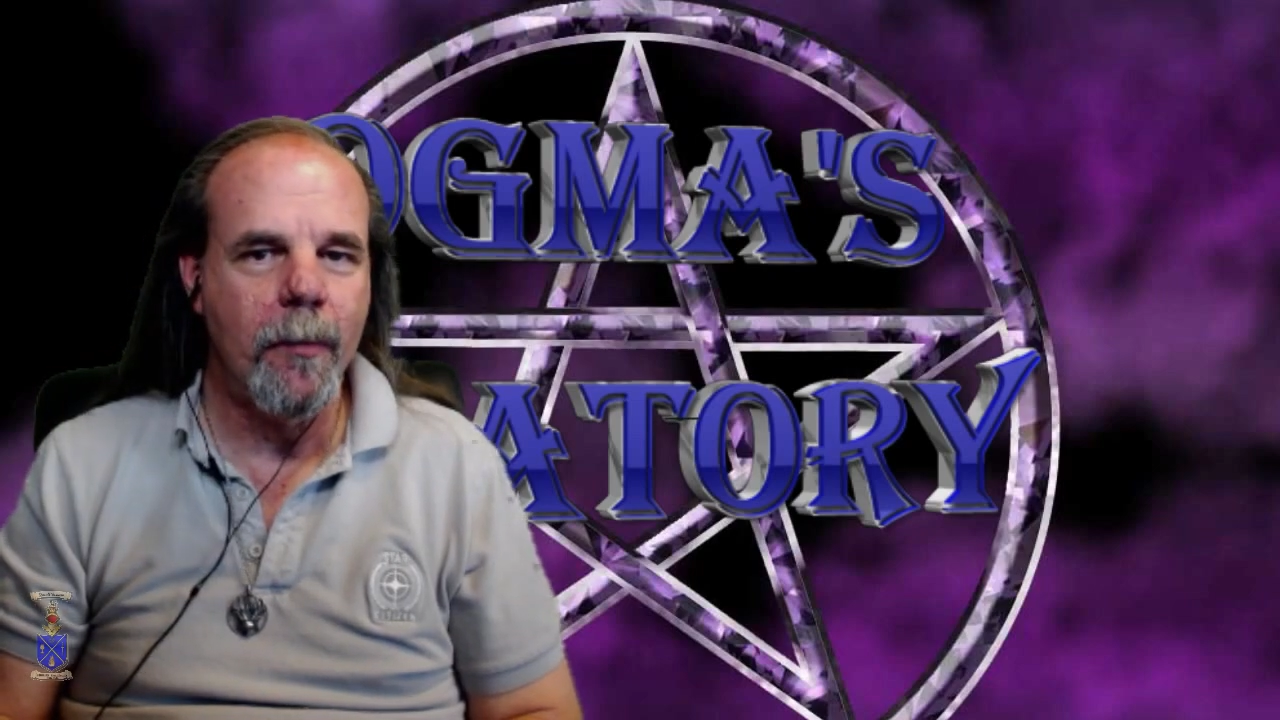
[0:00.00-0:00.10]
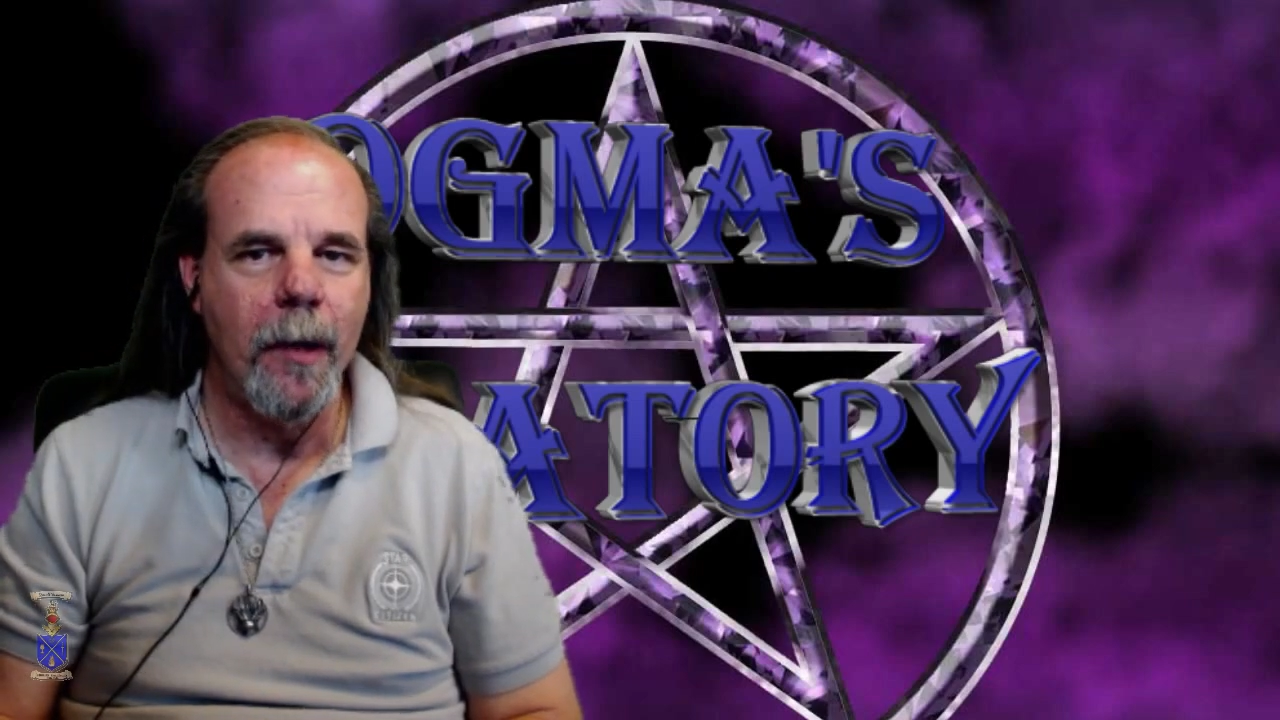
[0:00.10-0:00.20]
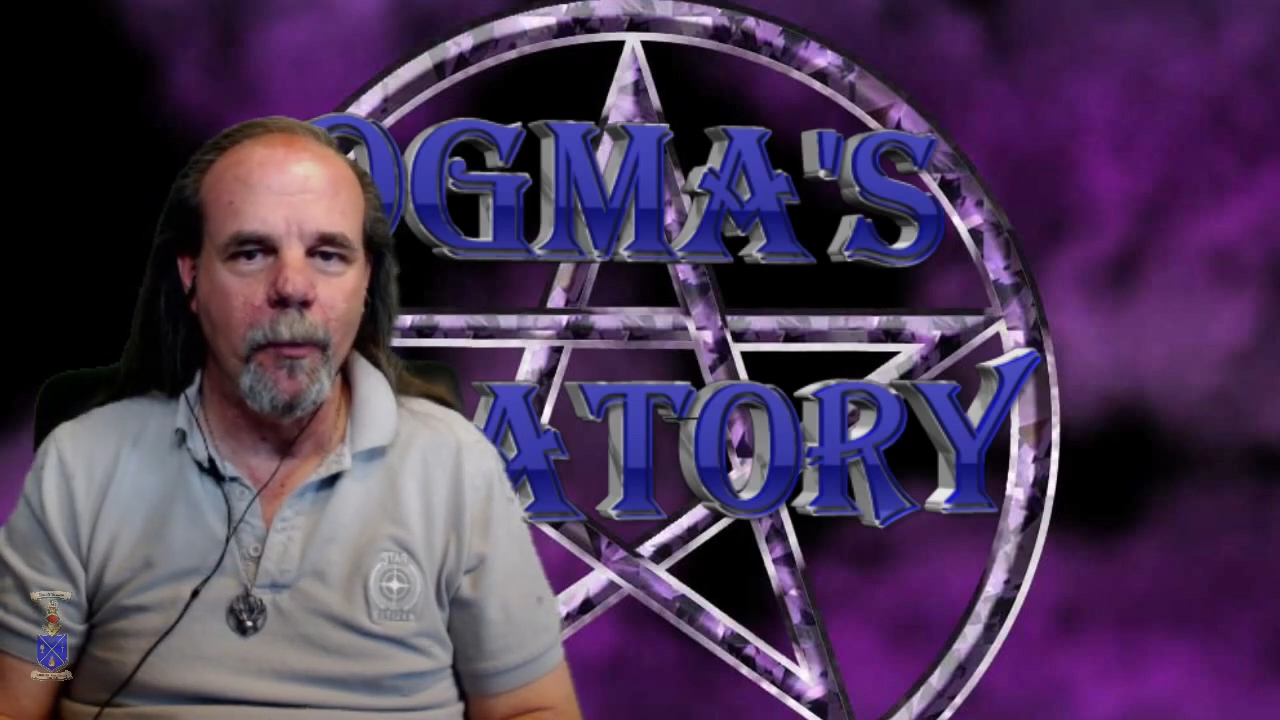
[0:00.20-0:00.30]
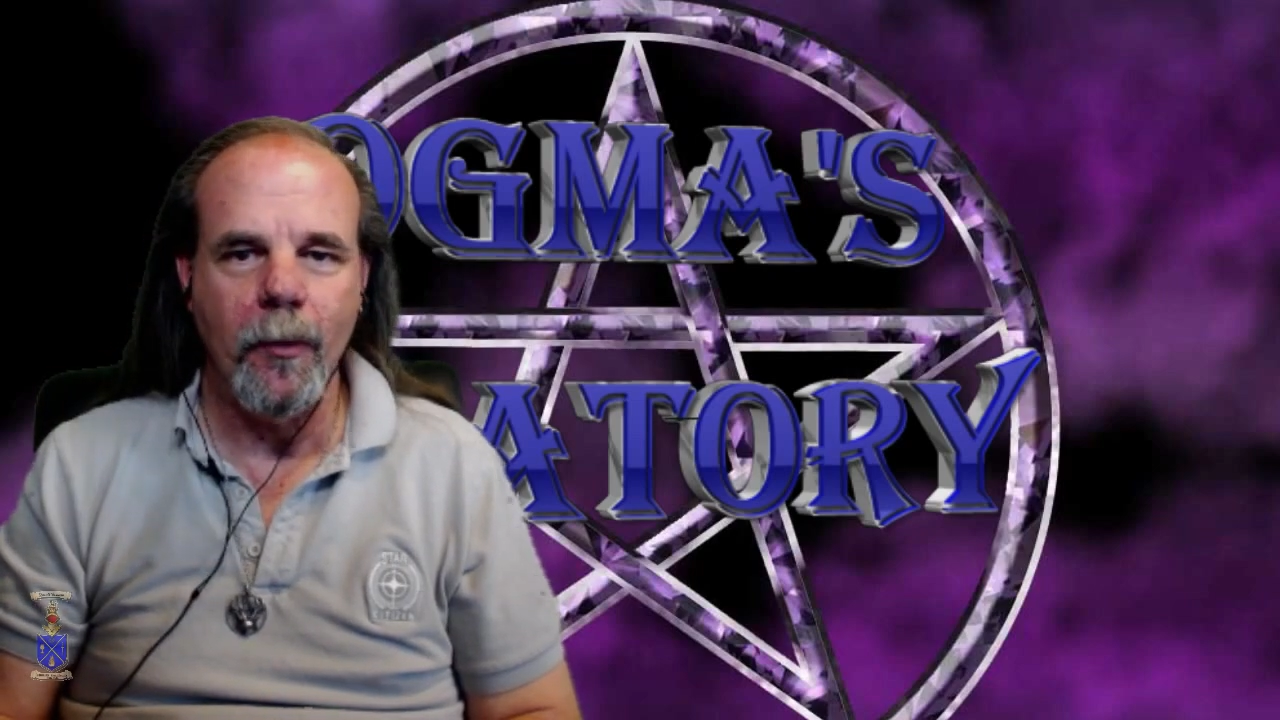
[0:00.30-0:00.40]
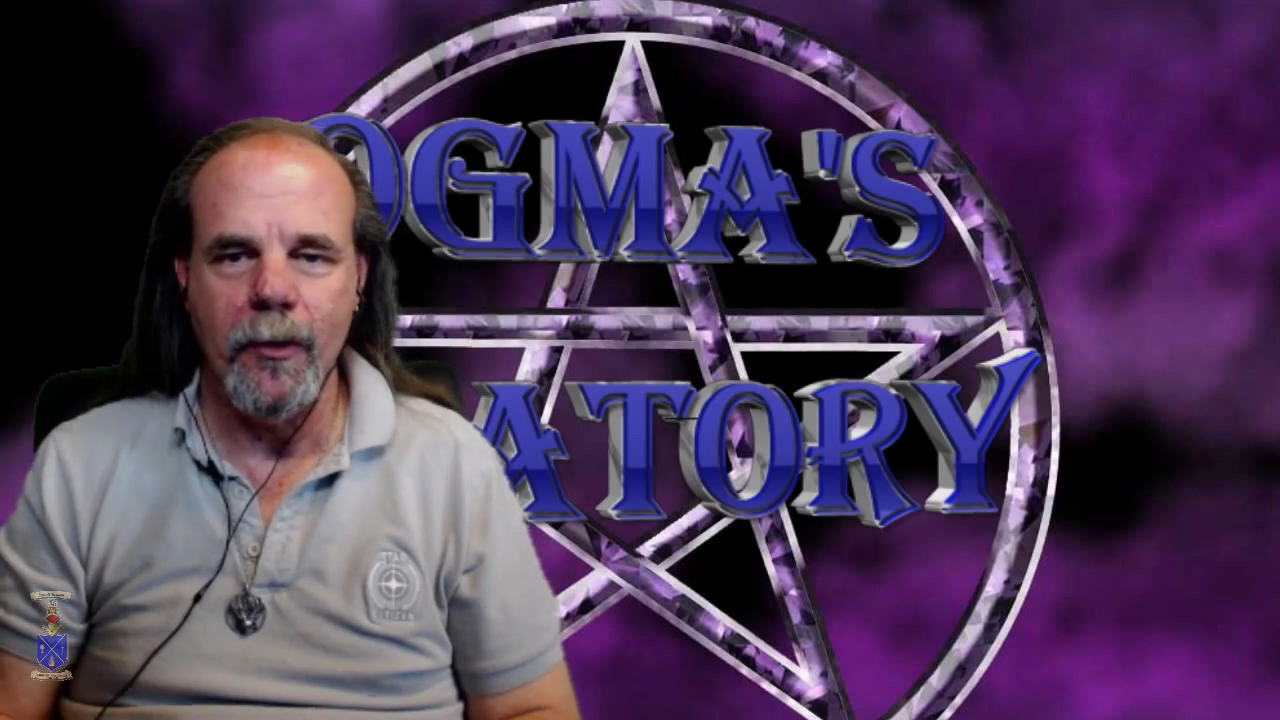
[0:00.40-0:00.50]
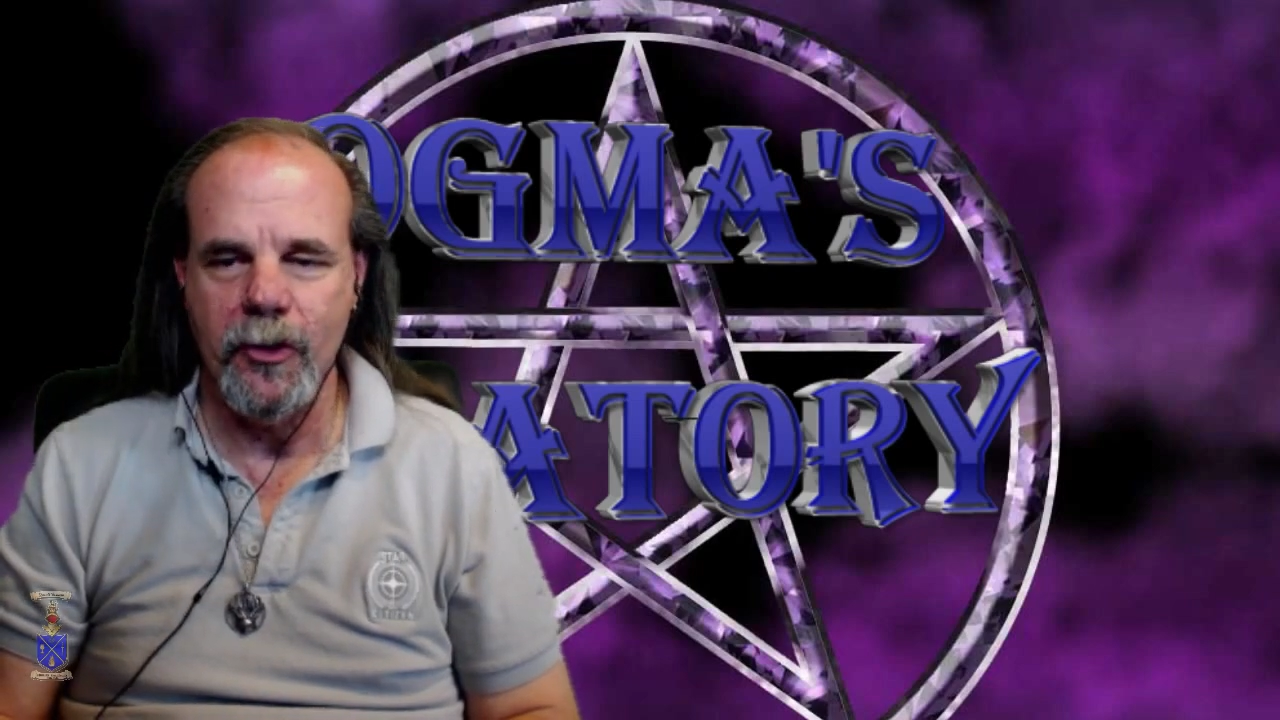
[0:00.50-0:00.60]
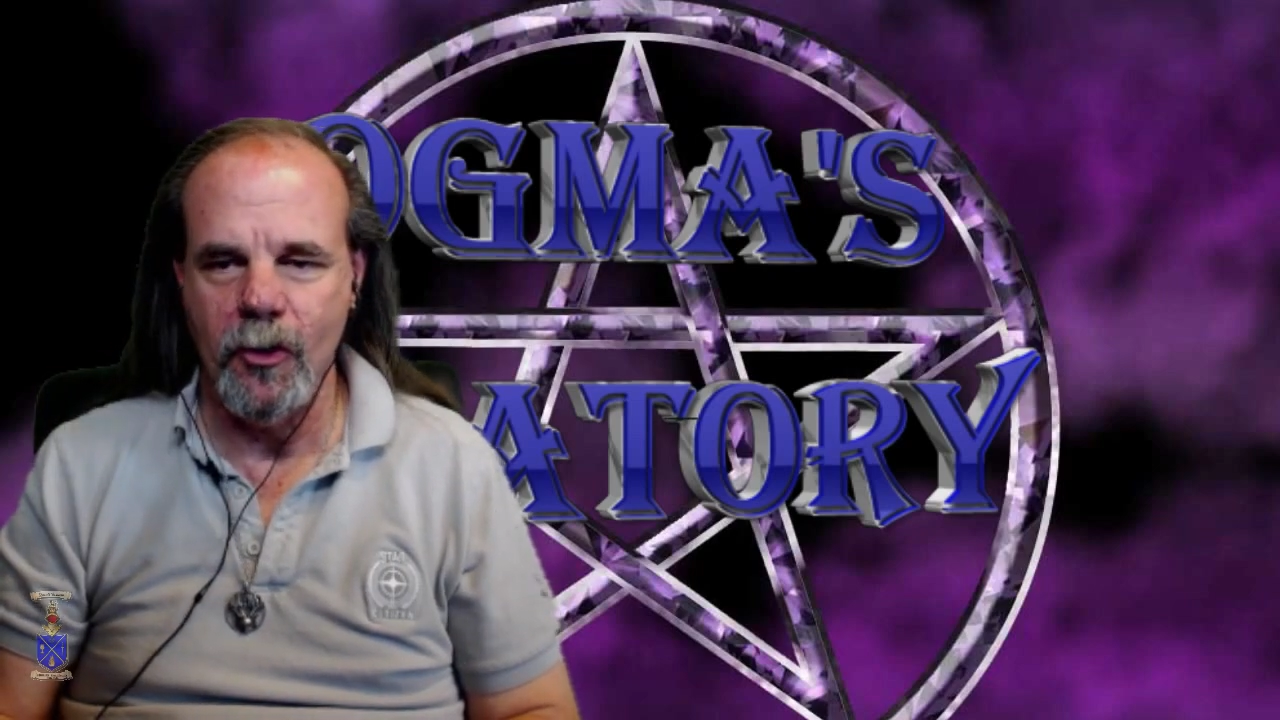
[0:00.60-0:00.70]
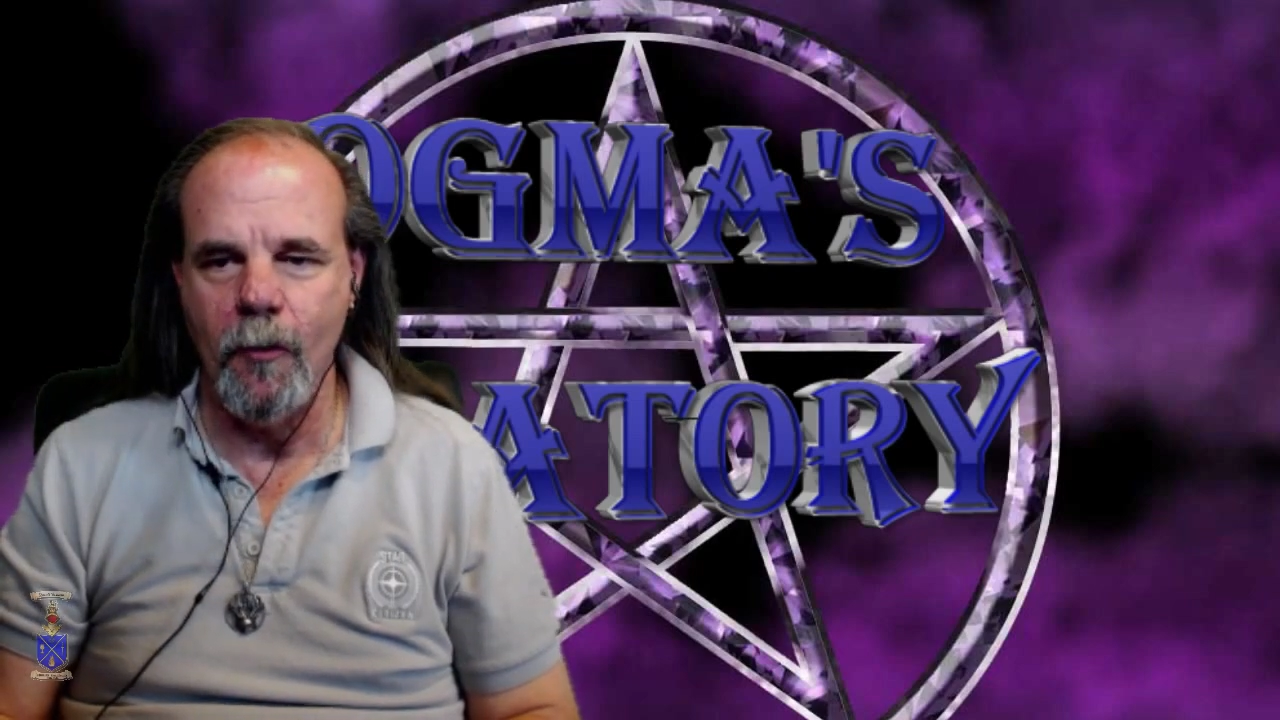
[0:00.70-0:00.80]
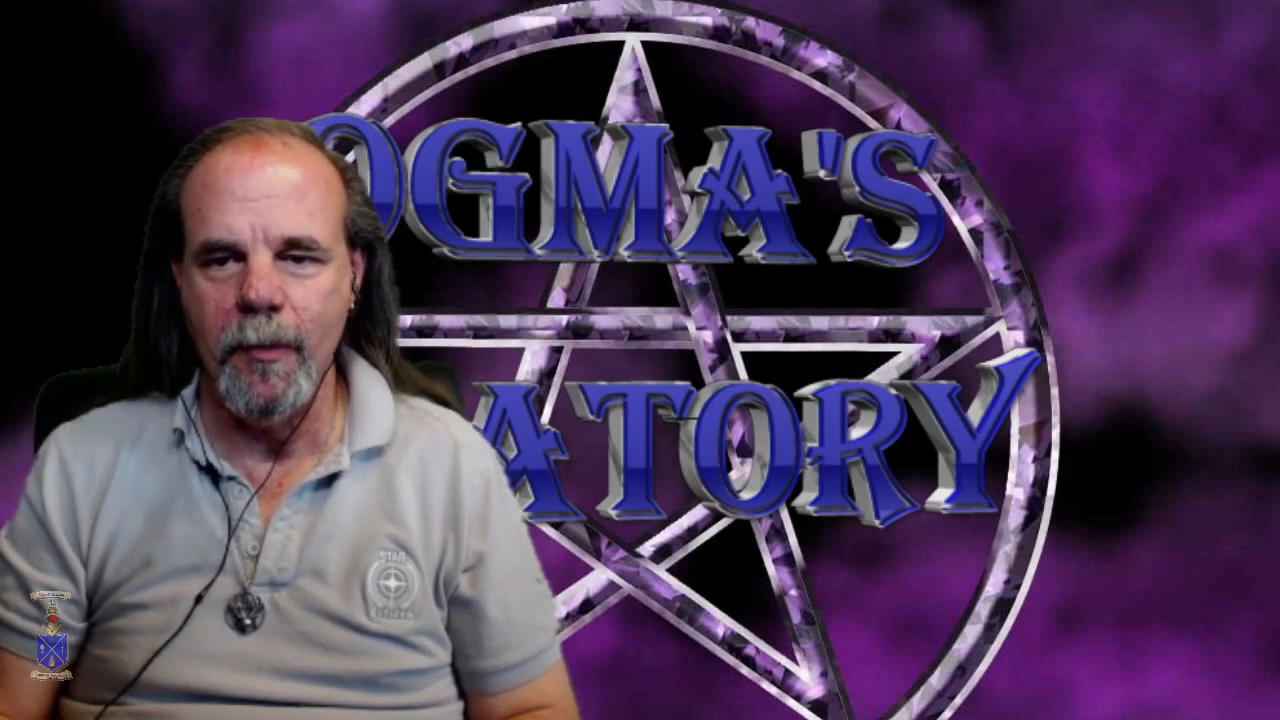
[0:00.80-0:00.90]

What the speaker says: people are so